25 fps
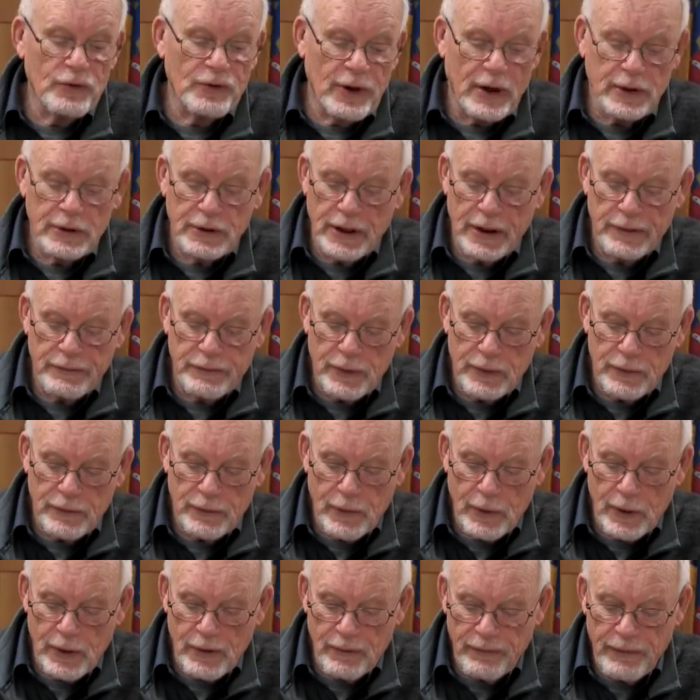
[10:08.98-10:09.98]
are different
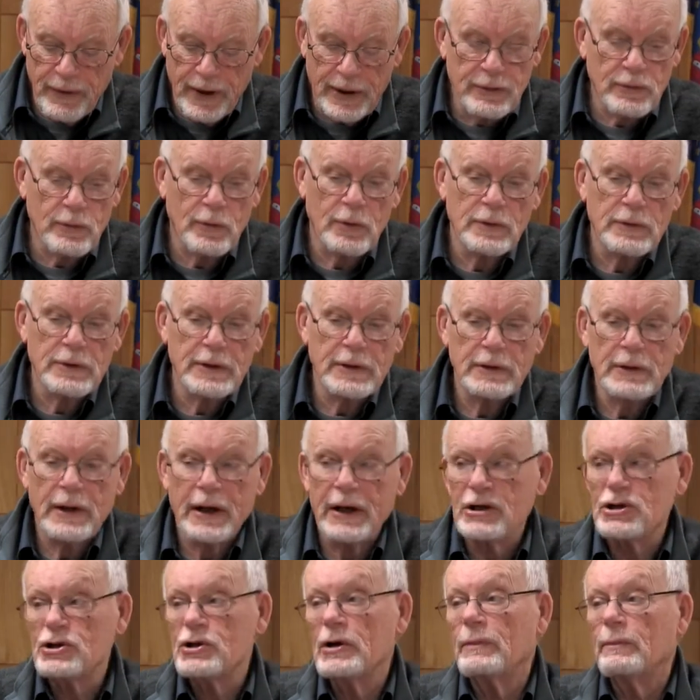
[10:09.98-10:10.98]
for a federal
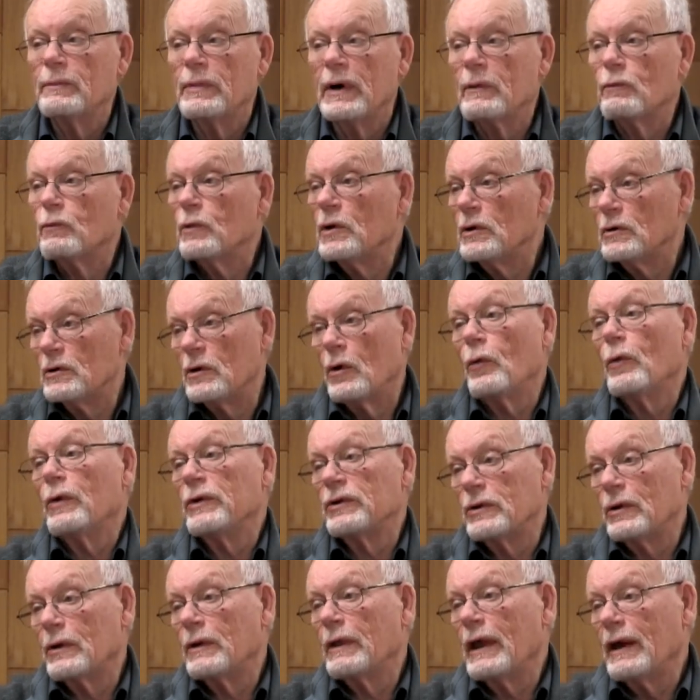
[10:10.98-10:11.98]
election, but we'll go
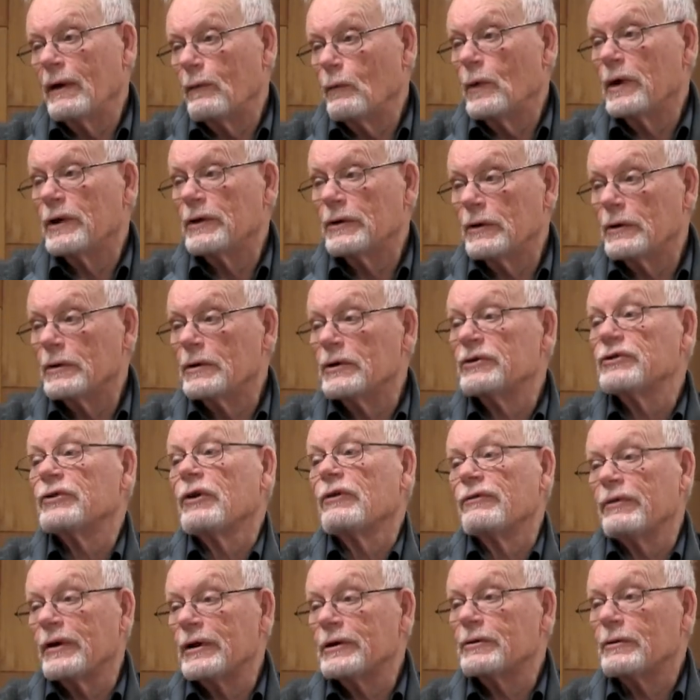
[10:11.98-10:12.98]
into that when there is a
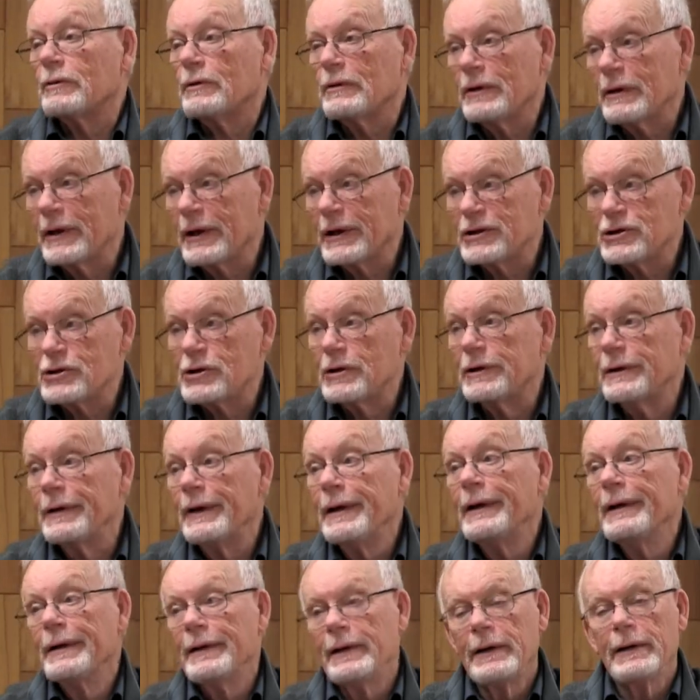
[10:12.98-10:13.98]
federal election.
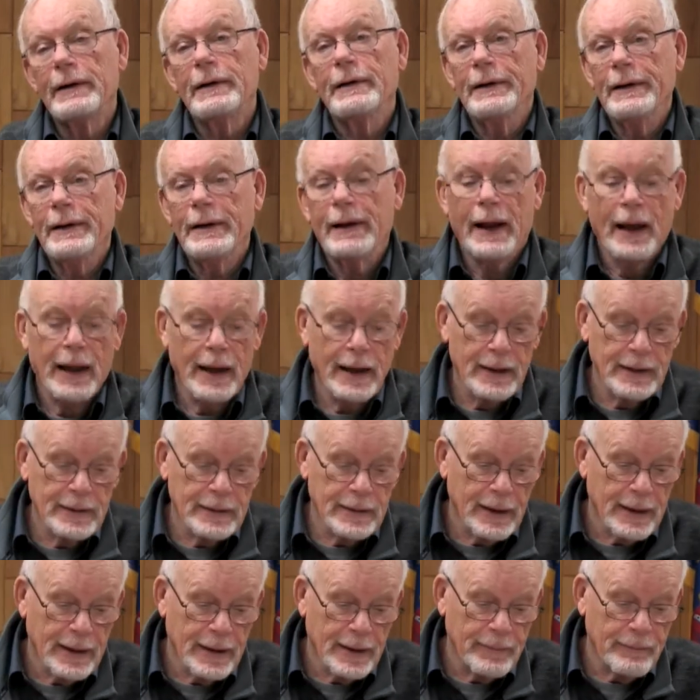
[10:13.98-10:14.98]
And
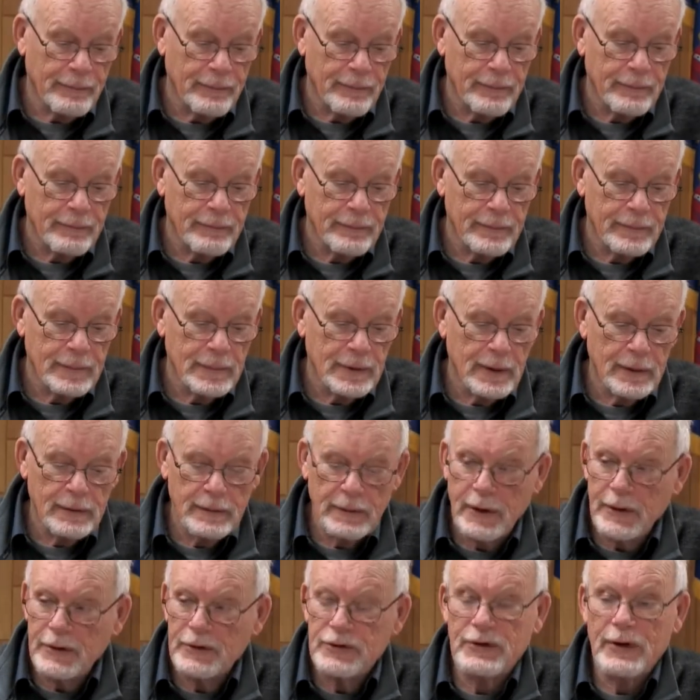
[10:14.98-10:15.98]

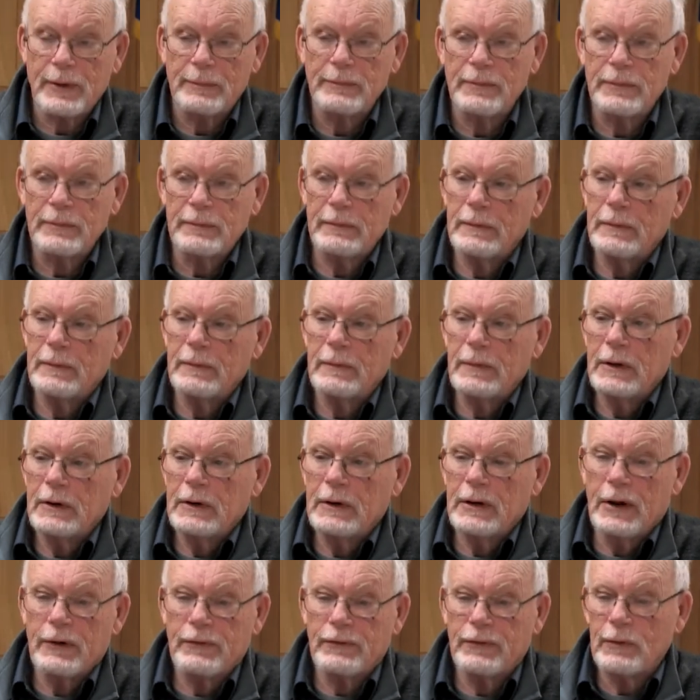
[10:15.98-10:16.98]
there's some
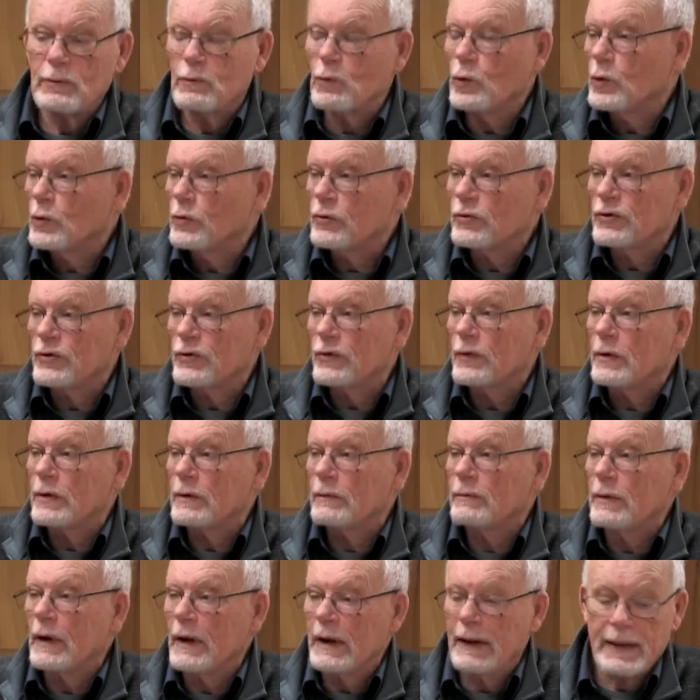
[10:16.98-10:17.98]
different rules for
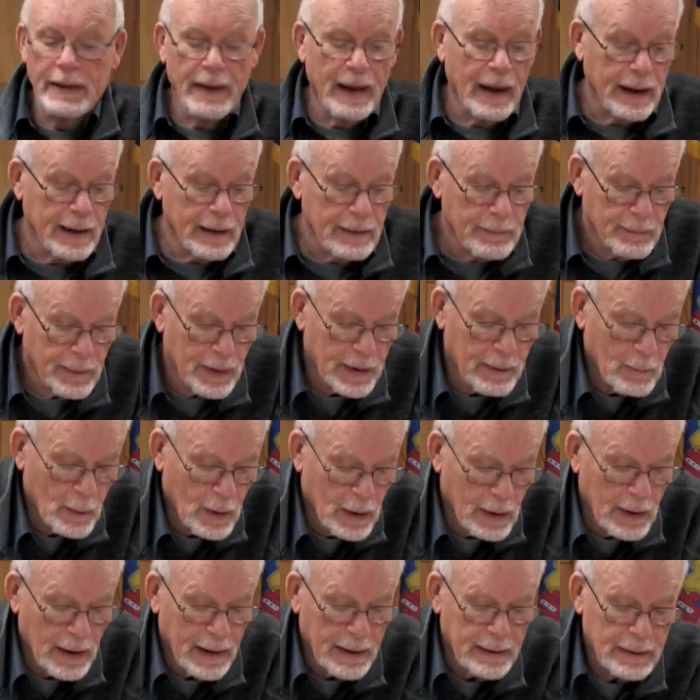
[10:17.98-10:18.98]
that. We'll
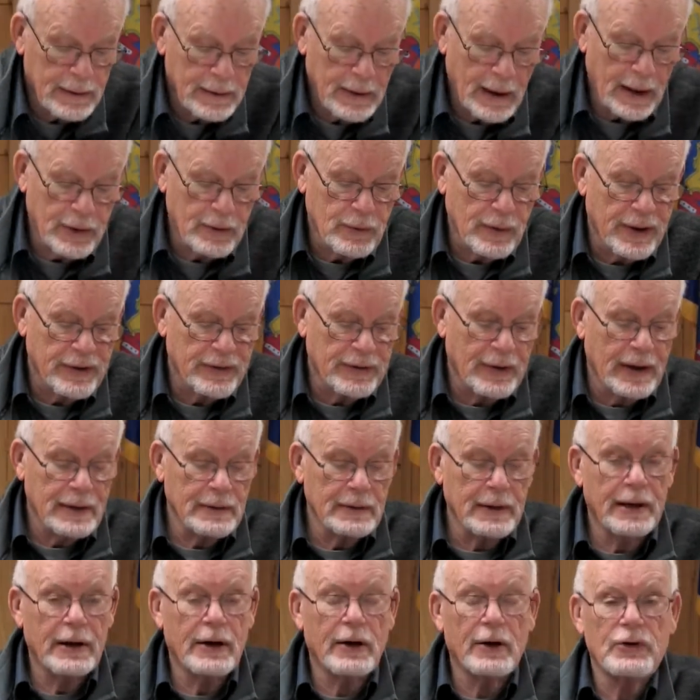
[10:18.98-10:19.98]
address that
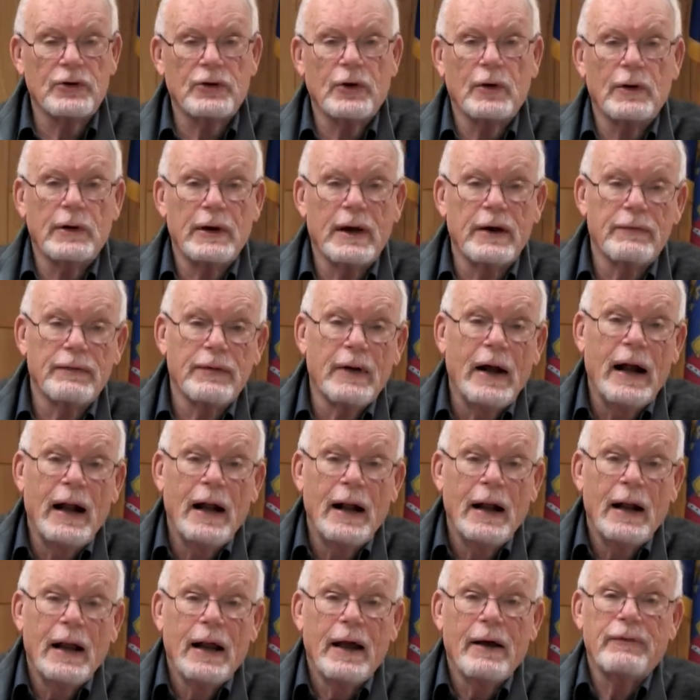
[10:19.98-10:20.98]
later. So
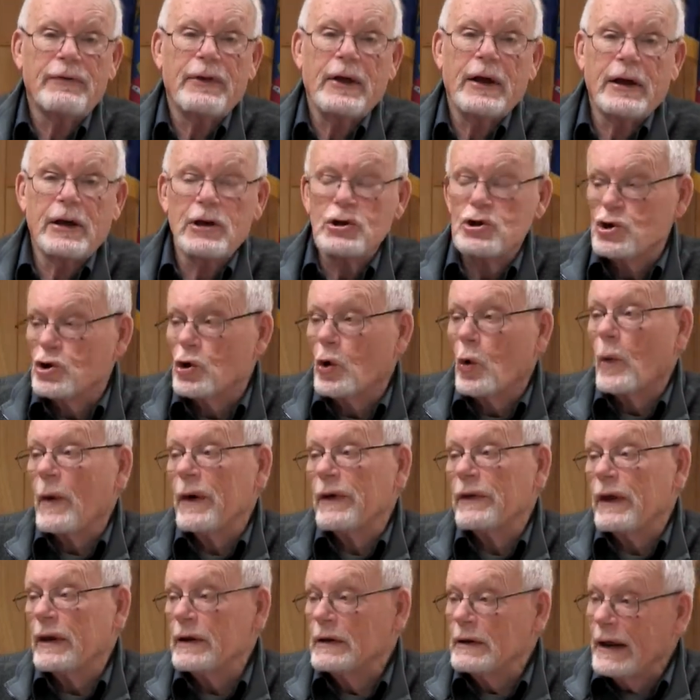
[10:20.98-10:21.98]
if they can show where
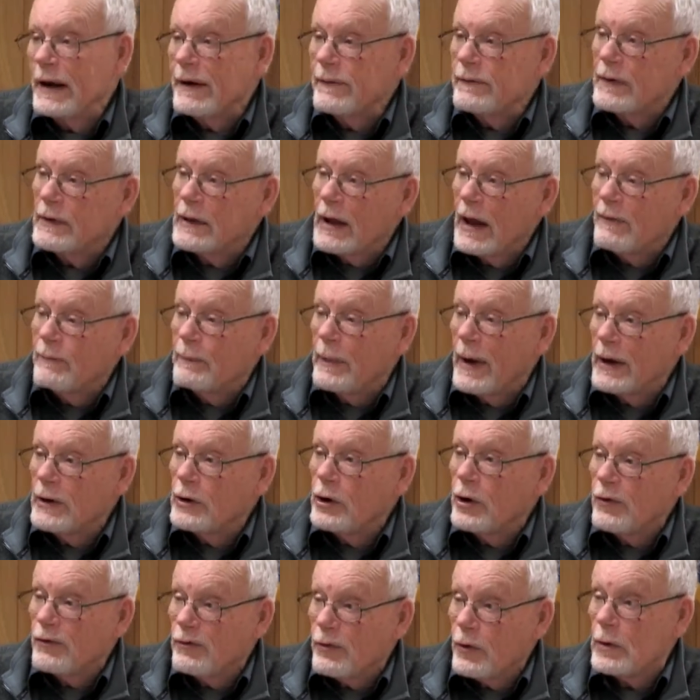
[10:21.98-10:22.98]
they live and they've been
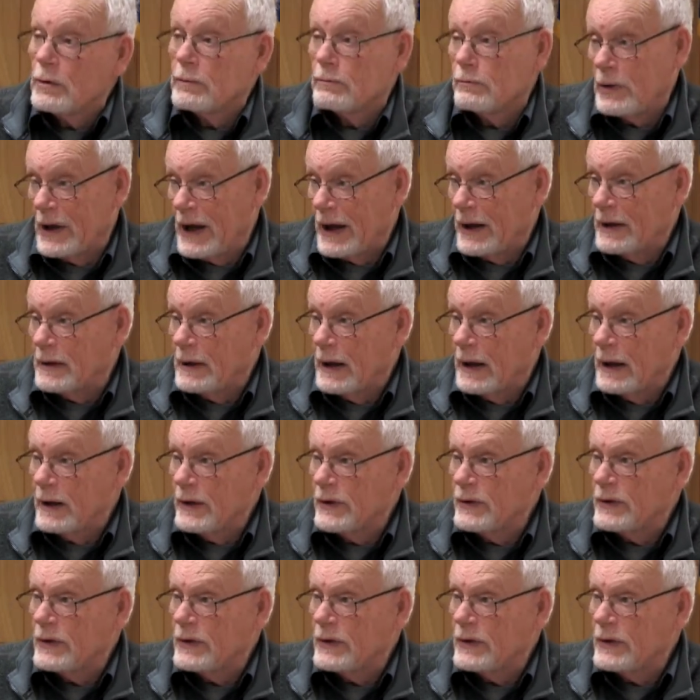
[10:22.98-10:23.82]
here for 10 days.